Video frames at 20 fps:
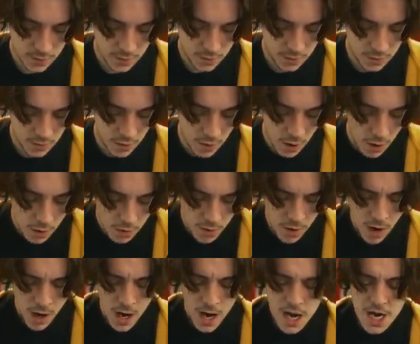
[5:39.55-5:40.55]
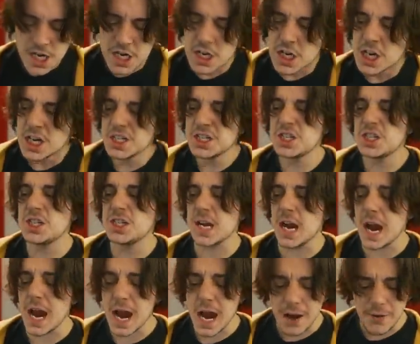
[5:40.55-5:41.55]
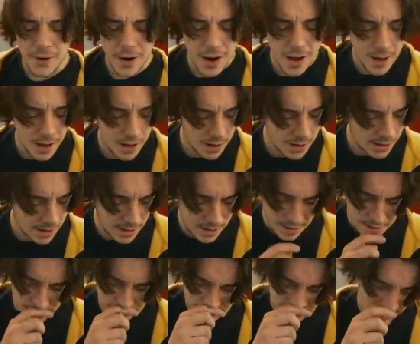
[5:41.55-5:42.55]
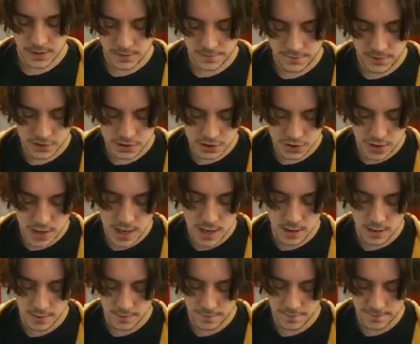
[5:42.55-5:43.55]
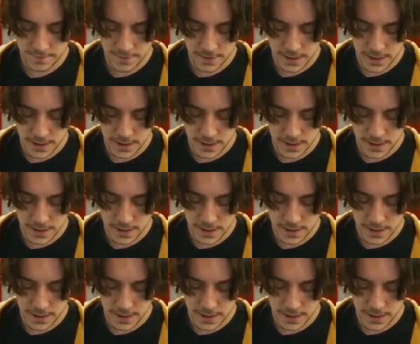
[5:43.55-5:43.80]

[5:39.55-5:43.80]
Ooh! Cheryl! First trainer, full